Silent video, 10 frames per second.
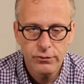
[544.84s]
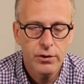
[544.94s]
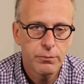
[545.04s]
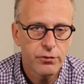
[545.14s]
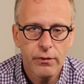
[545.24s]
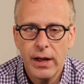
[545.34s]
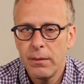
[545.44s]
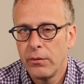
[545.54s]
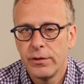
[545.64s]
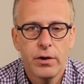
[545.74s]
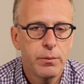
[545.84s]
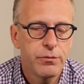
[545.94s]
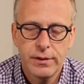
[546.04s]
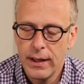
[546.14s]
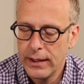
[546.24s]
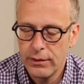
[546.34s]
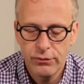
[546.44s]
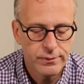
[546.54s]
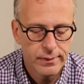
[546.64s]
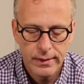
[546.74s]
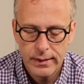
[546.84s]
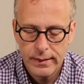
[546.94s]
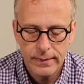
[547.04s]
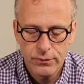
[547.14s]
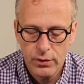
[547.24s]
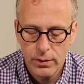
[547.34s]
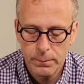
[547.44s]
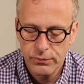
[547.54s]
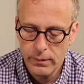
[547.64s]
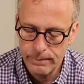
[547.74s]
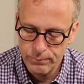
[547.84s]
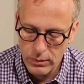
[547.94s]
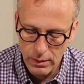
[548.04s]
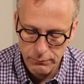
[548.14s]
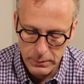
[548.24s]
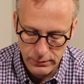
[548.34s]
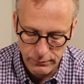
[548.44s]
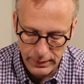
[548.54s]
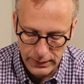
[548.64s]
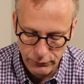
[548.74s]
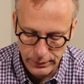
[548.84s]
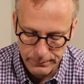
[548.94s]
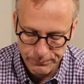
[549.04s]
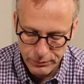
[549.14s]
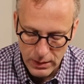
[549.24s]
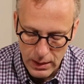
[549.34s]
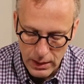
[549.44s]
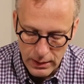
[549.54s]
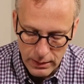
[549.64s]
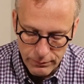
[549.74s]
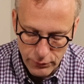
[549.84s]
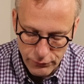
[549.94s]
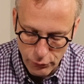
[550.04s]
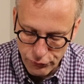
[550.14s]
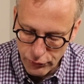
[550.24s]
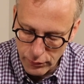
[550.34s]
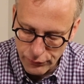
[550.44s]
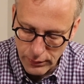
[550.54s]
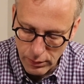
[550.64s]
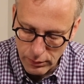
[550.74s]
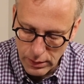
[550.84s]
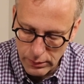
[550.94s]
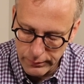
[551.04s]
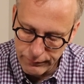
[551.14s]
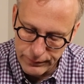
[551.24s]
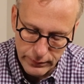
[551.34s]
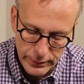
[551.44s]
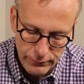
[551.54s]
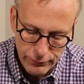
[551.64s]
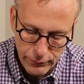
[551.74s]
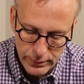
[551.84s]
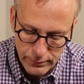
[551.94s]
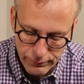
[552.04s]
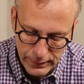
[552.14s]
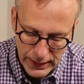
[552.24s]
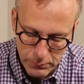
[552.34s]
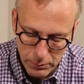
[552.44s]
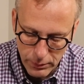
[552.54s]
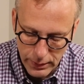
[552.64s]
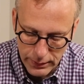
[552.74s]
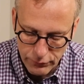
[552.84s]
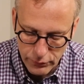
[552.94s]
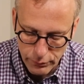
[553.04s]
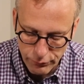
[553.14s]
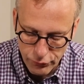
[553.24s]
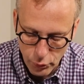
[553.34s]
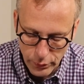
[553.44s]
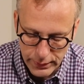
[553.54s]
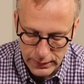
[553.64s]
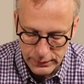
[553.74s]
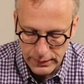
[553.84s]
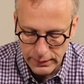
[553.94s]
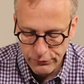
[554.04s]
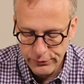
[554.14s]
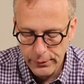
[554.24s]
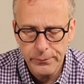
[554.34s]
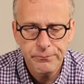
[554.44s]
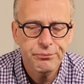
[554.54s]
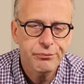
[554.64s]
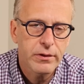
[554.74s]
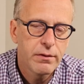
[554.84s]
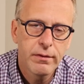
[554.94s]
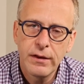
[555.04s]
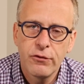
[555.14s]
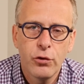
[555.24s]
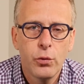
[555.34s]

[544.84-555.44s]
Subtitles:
in terms of the label, in terms of taste, in terms of manufacturing. There's no sugar, salt, coloring, fillings, free of animal products, gluten, soy, and yeast. So they